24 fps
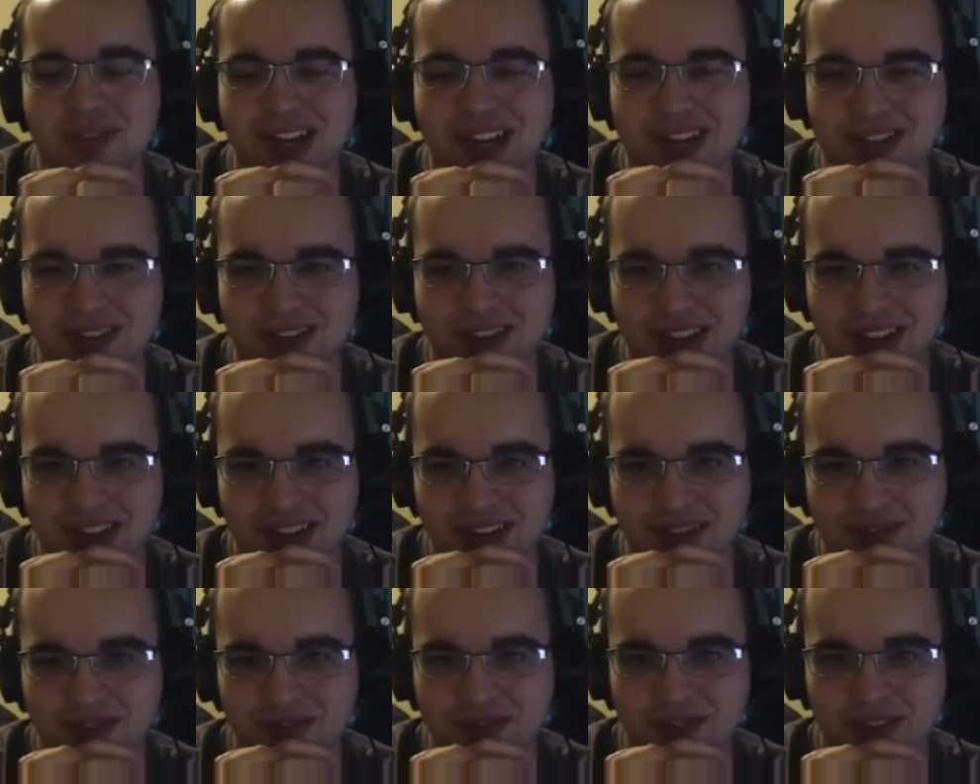out there to
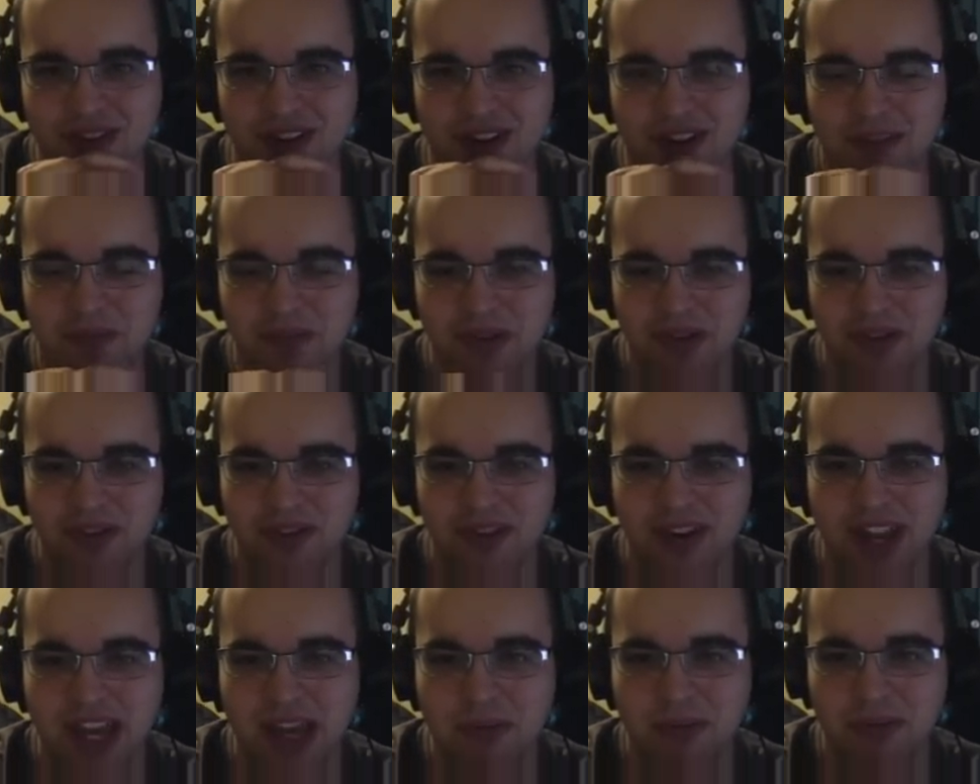give uh, her brother
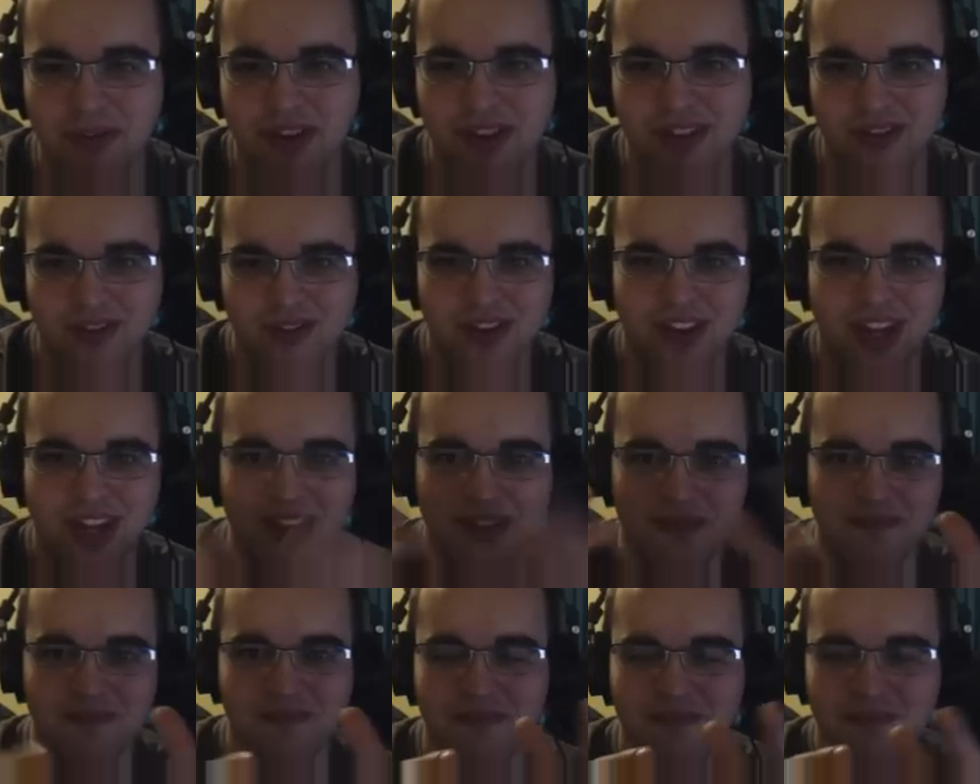an apple after
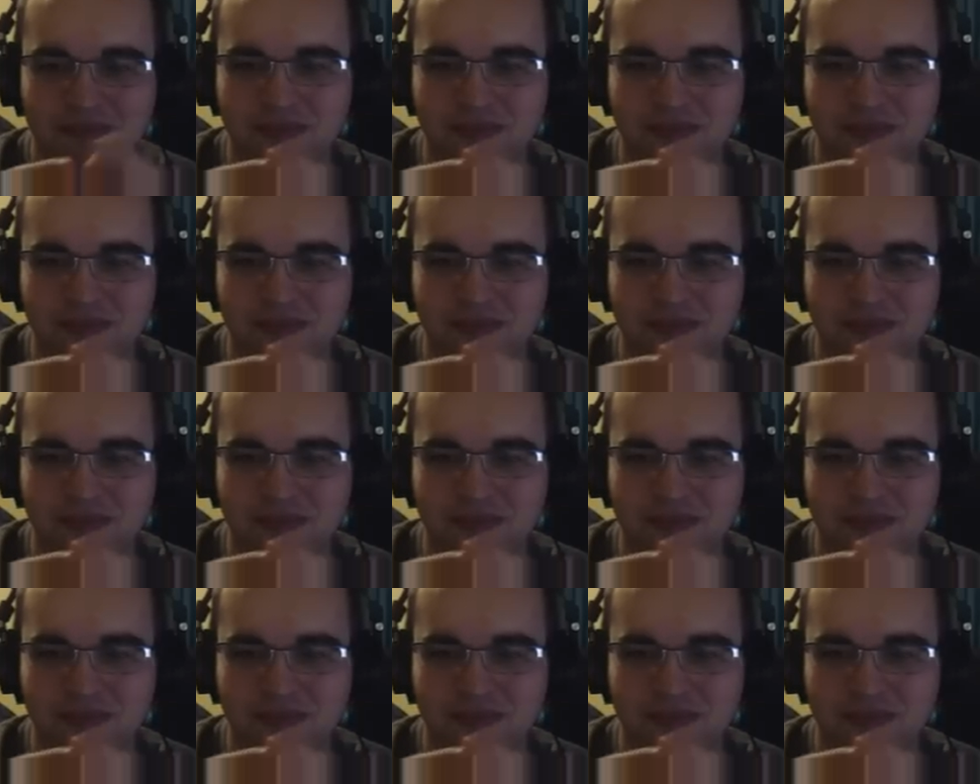he